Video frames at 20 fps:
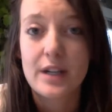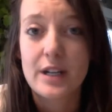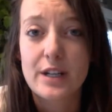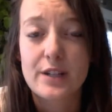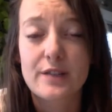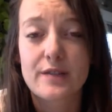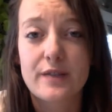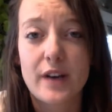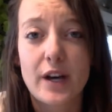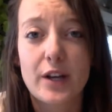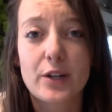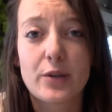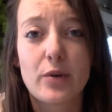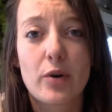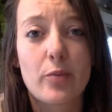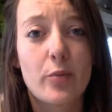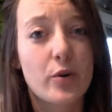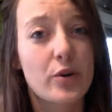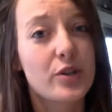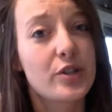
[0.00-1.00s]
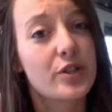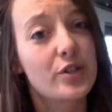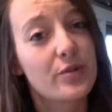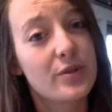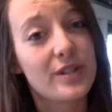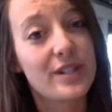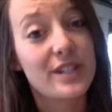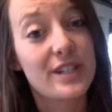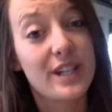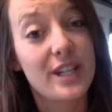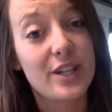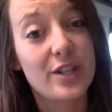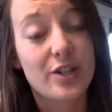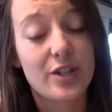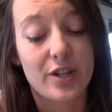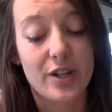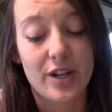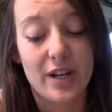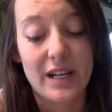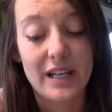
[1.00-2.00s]
to value a more
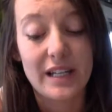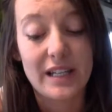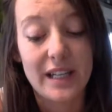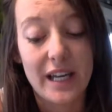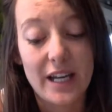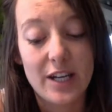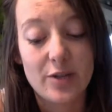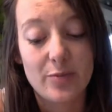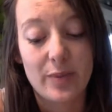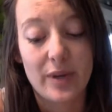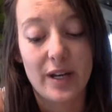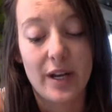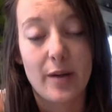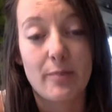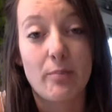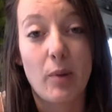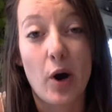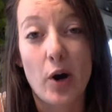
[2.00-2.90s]
student-teacher engagement and